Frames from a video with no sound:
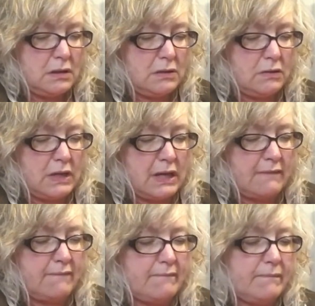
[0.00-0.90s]
okay,
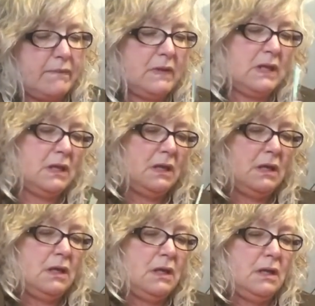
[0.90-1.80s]

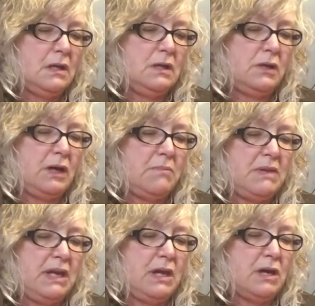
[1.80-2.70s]
look at
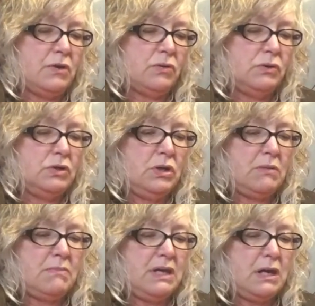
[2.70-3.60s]
me go.
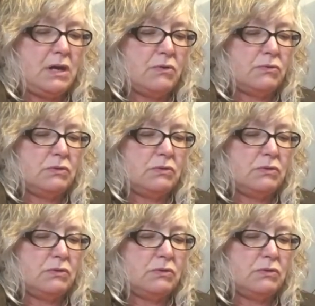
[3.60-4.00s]
Look at me go.